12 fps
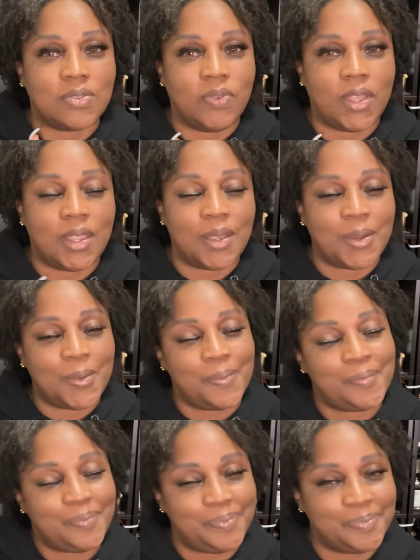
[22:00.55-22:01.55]
video.
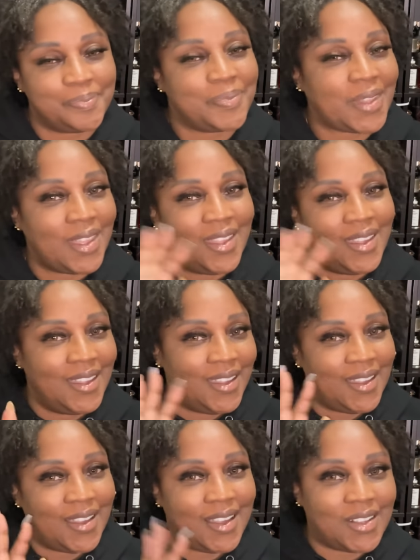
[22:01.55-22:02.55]

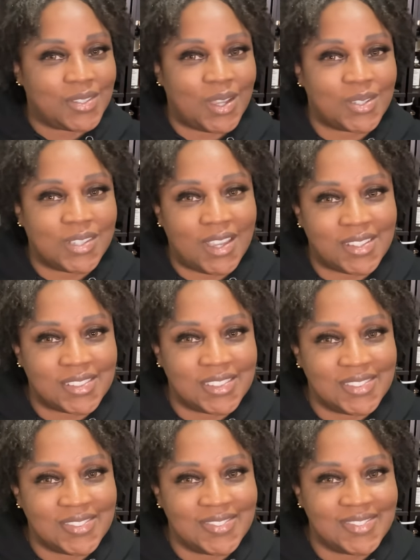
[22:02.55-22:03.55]
I'll talk to y'all
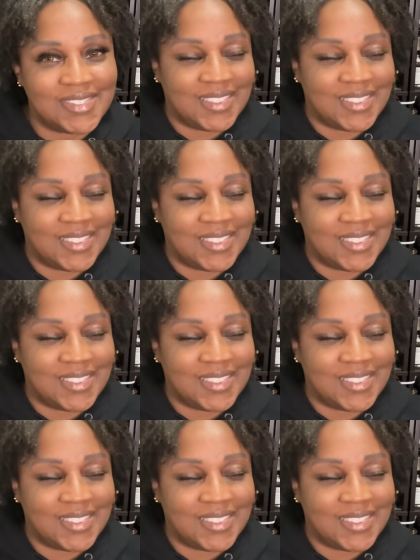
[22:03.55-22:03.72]
soon.